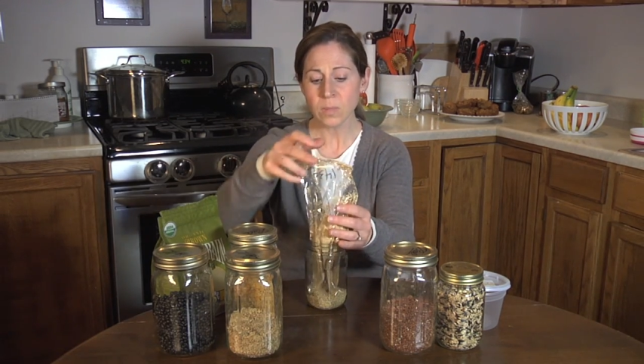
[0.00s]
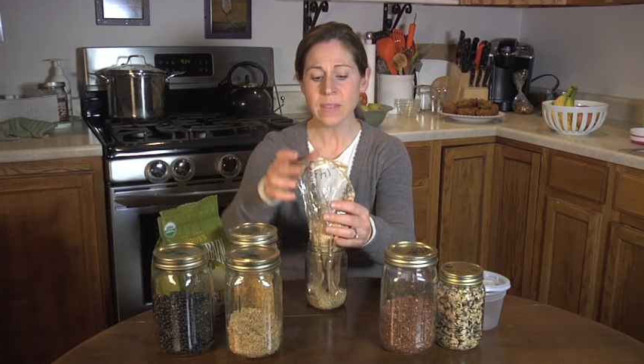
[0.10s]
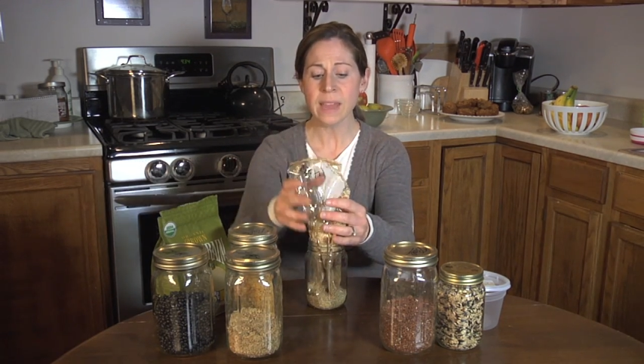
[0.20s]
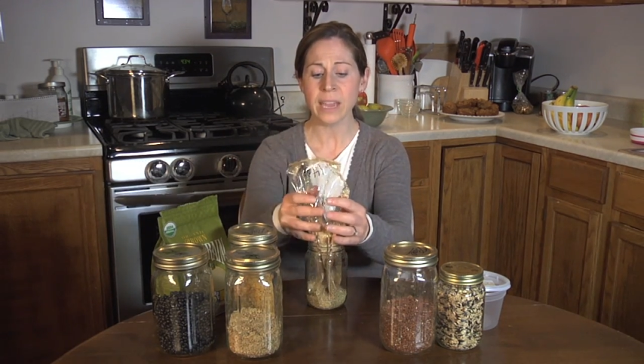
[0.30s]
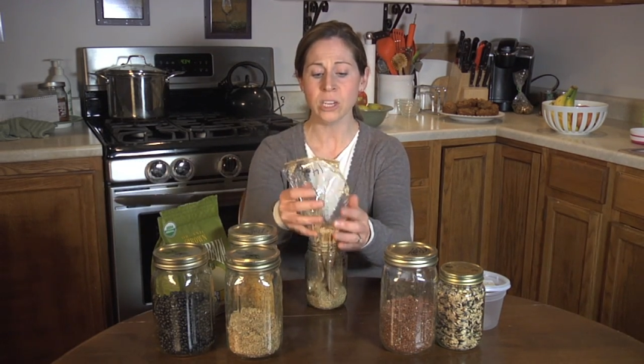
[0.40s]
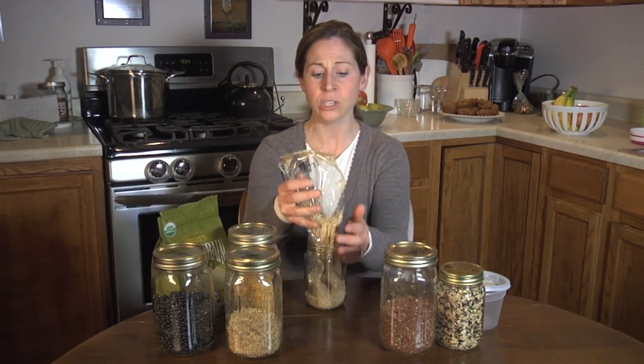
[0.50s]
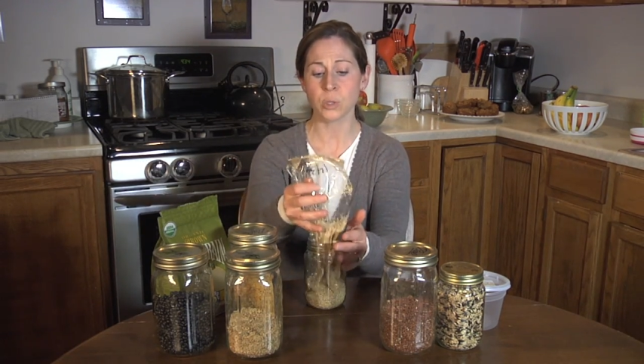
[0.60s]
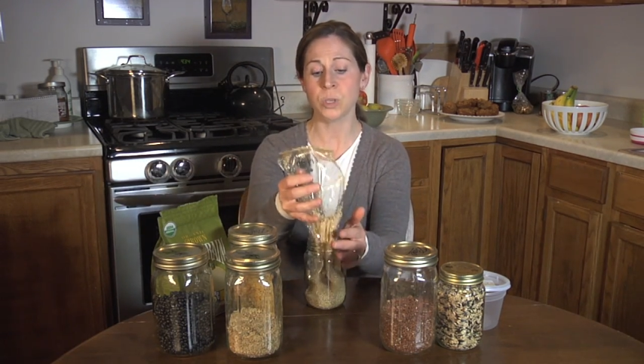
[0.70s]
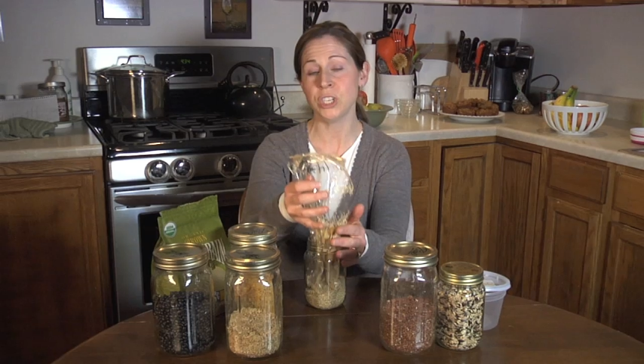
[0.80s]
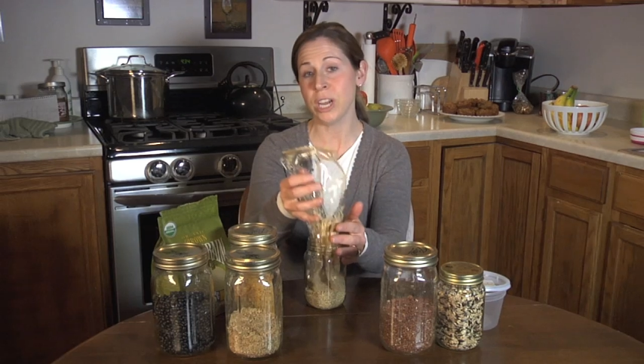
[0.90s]
that you're
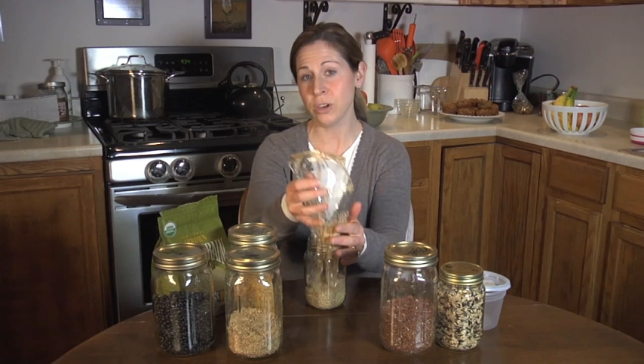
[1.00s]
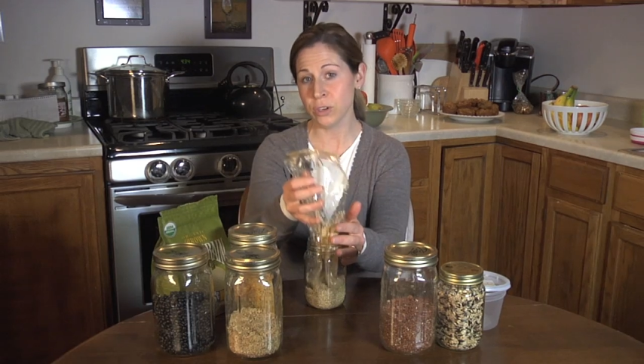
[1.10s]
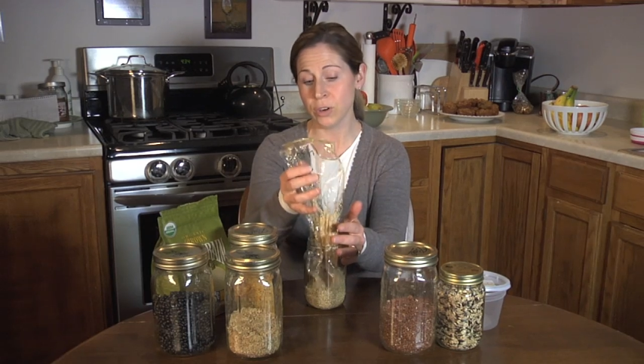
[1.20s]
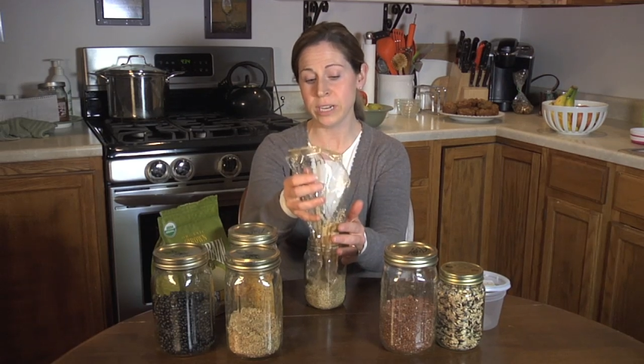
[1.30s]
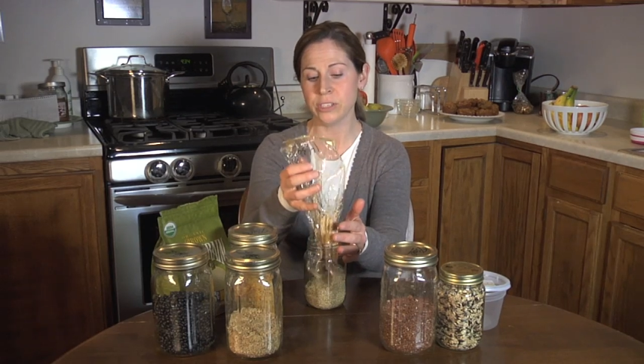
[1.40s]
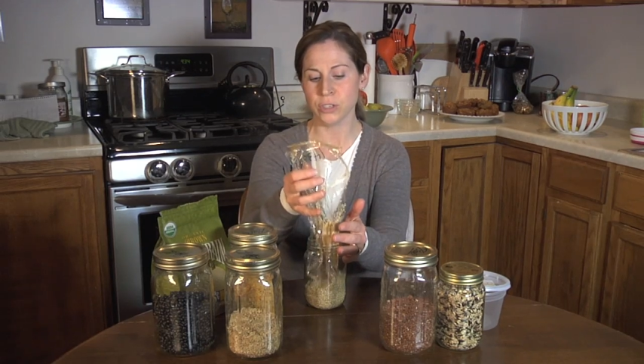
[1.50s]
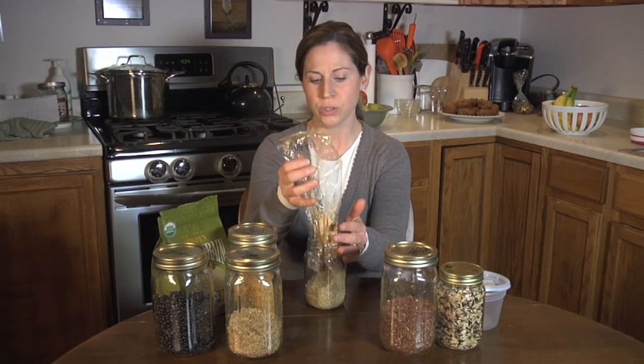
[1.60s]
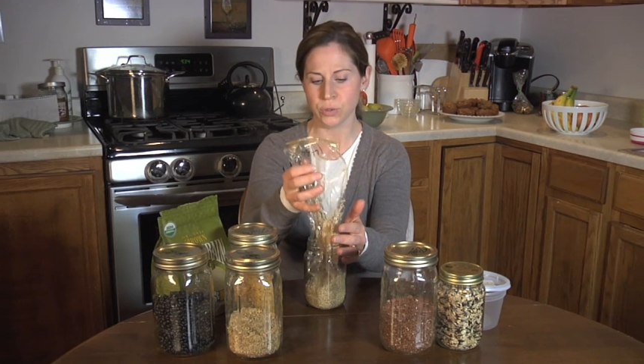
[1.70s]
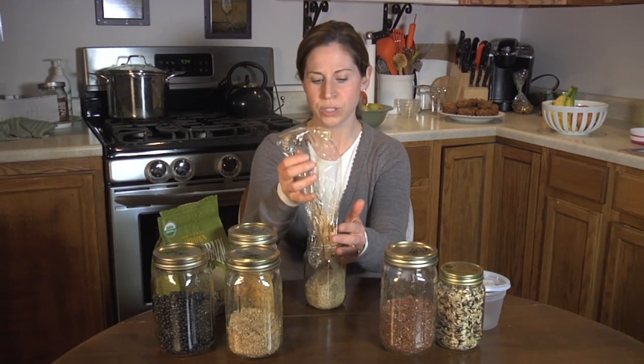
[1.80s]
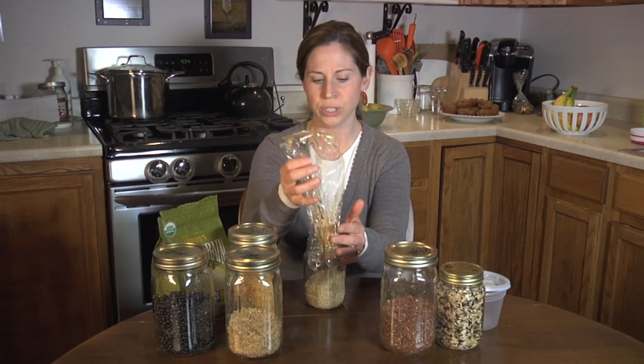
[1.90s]
switching out your grains, you're
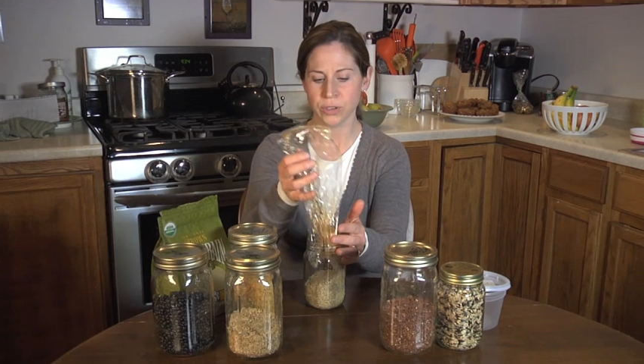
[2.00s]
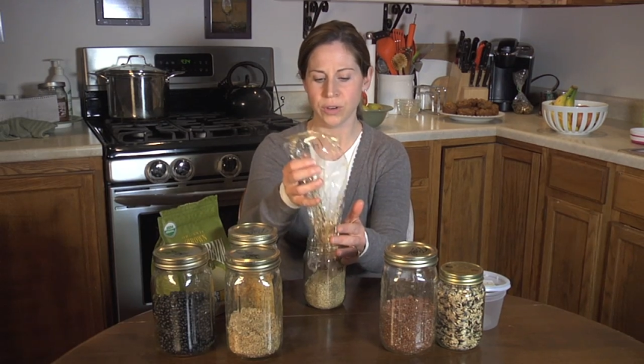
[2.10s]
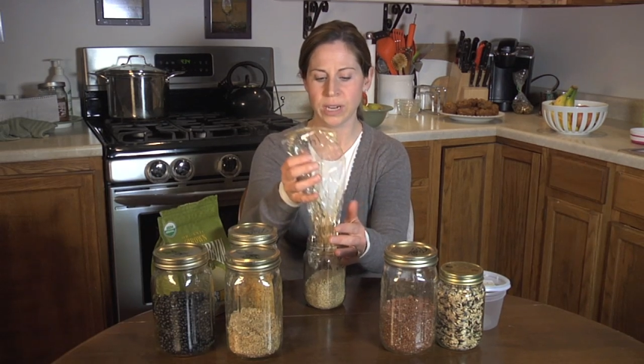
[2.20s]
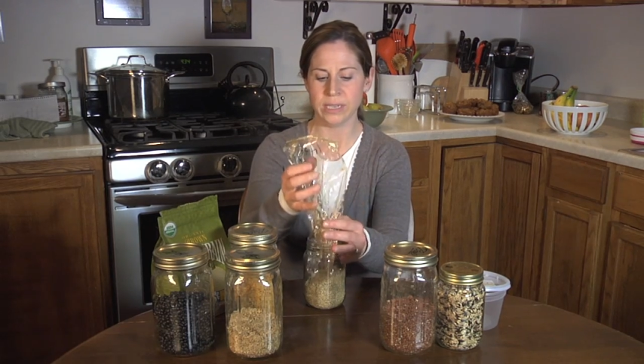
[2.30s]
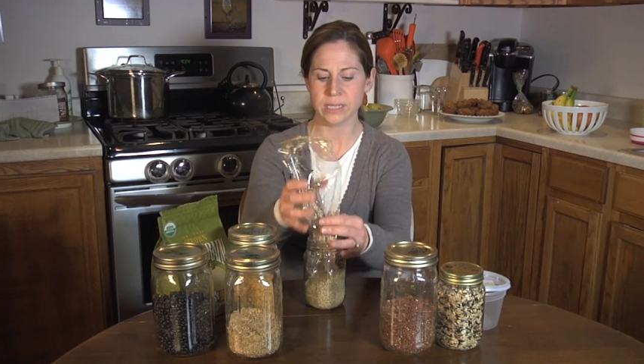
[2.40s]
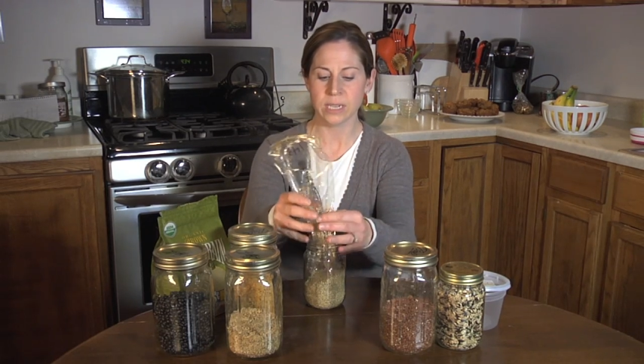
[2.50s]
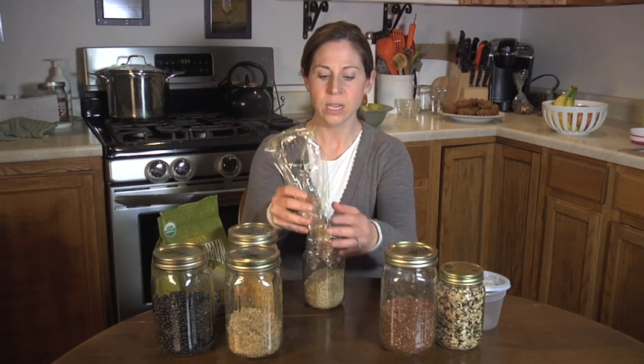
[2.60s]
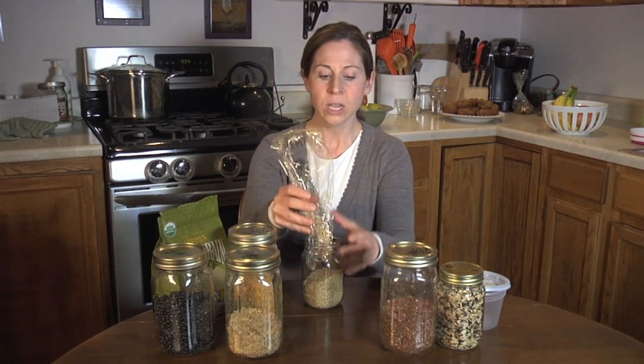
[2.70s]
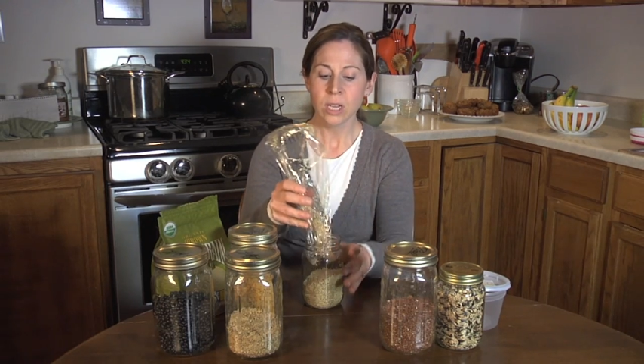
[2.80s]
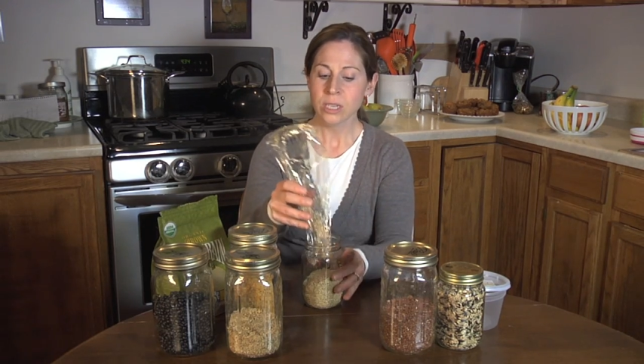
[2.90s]
using your grains.